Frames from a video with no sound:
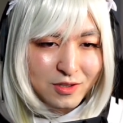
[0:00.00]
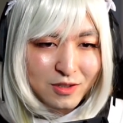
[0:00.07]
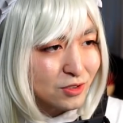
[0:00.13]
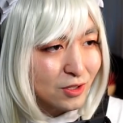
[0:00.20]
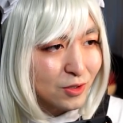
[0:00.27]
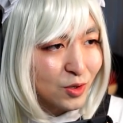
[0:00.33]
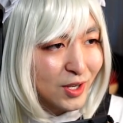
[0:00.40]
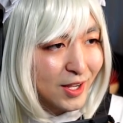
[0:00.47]

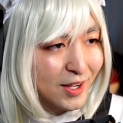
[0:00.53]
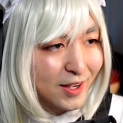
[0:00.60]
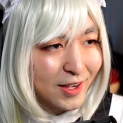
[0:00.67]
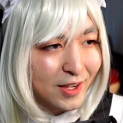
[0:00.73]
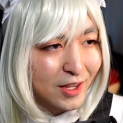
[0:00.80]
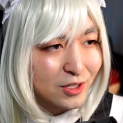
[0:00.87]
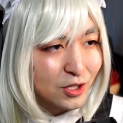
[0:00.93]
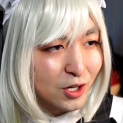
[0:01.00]
So,
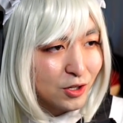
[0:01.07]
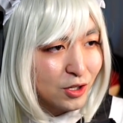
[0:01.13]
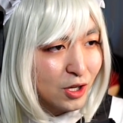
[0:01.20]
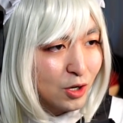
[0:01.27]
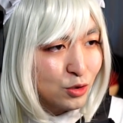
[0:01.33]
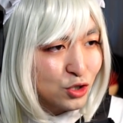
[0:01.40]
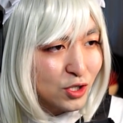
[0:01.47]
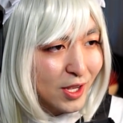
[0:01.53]
here you
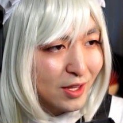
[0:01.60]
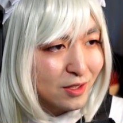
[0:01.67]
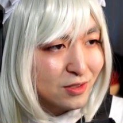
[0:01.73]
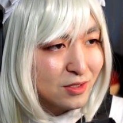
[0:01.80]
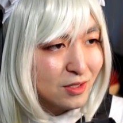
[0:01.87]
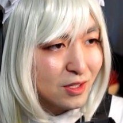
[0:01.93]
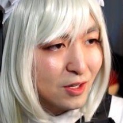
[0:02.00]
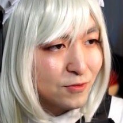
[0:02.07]
go, chat. This
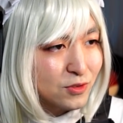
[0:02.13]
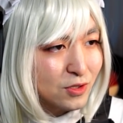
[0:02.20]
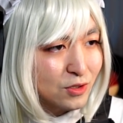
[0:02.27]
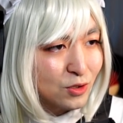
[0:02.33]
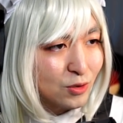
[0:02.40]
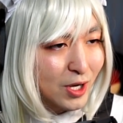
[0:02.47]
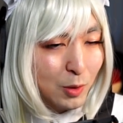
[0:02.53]
is a gift to you.